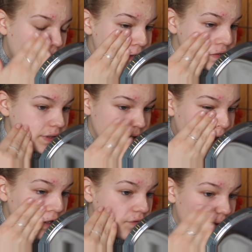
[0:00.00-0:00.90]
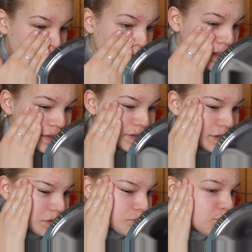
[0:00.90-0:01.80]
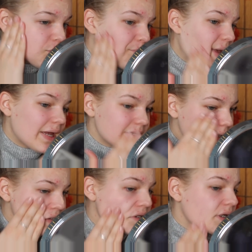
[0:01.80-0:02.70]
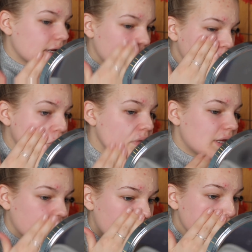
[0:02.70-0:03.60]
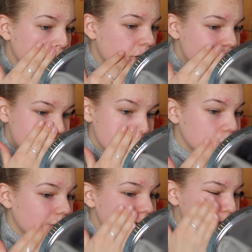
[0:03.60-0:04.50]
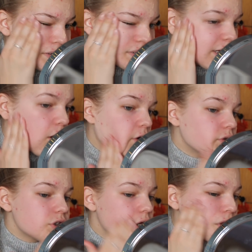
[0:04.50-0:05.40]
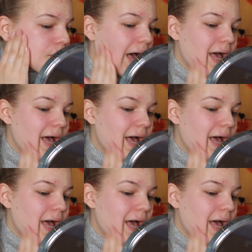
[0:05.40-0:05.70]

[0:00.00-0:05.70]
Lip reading: It's going to give a nice smooth base, it's going to give your makeup something to stick onto,